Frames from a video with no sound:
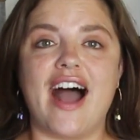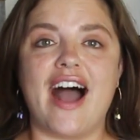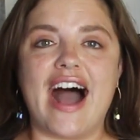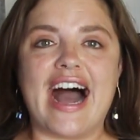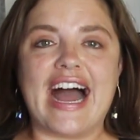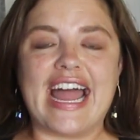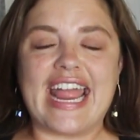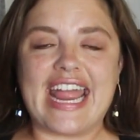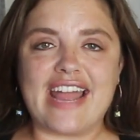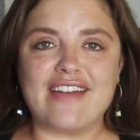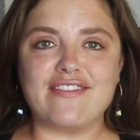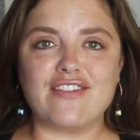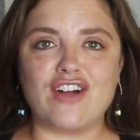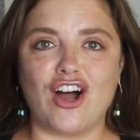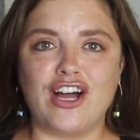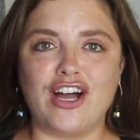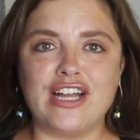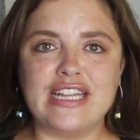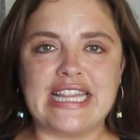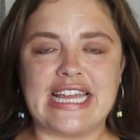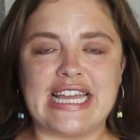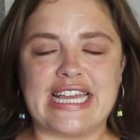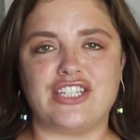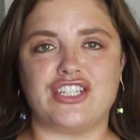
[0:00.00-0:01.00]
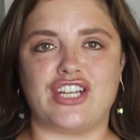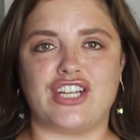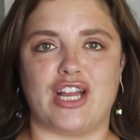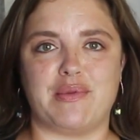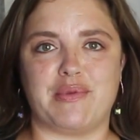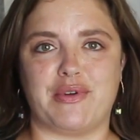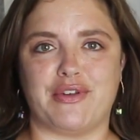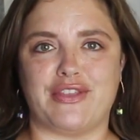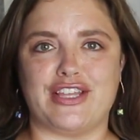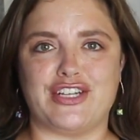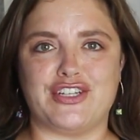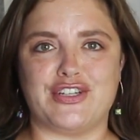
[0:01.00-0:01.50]
I have online
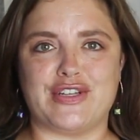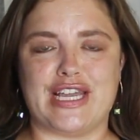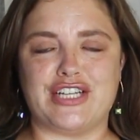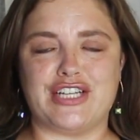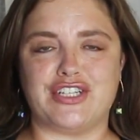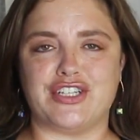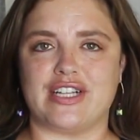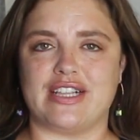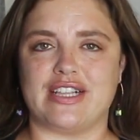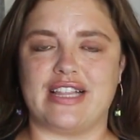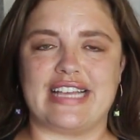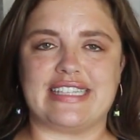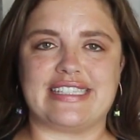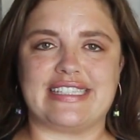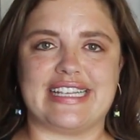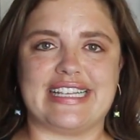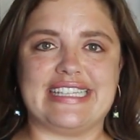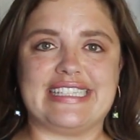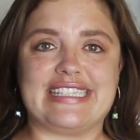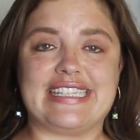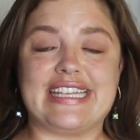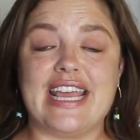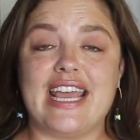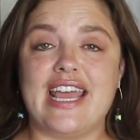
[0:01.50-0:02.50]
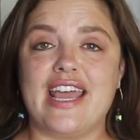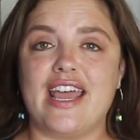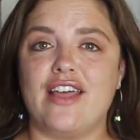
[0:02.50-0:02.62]
childbirth education classes.